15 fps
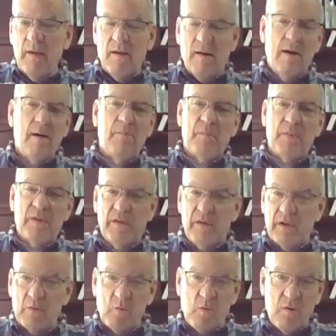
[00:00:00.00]

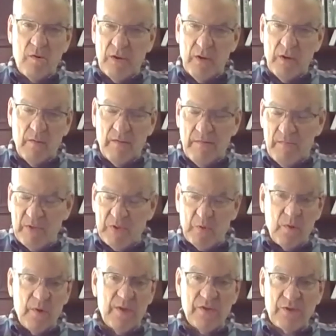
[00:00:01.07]
A quorum, a
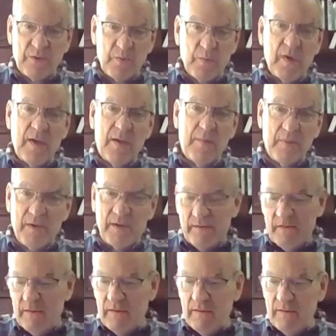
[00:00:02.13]
majority is 3, but
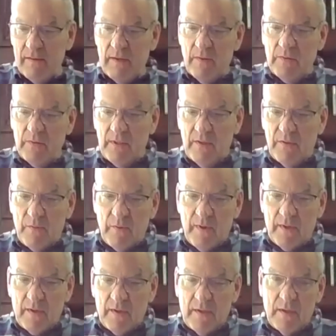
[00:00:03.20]
they only need 3
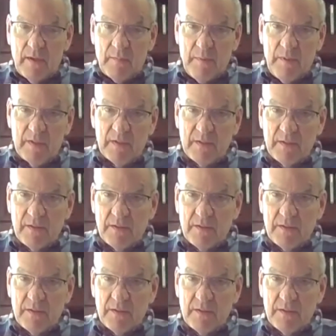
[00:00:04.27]
to conduct business.